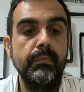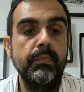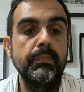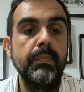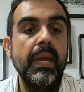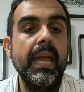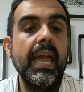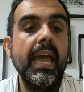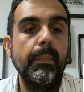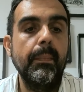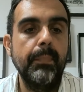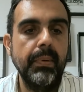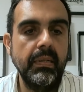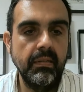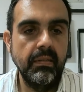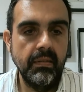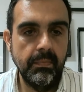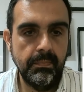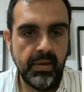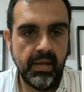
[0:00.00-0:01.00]
may happen in
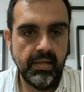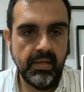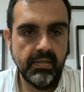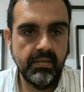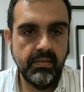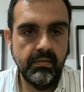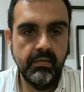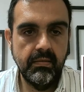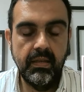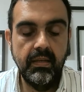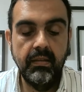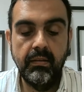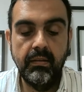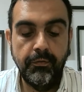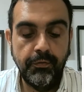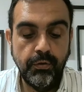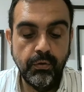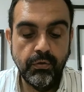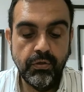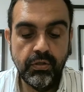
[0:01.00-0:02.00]
the past, uh, the
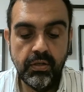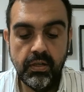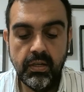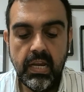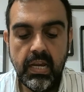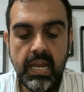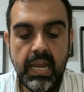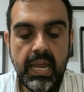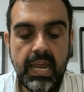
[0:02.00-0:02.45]
future,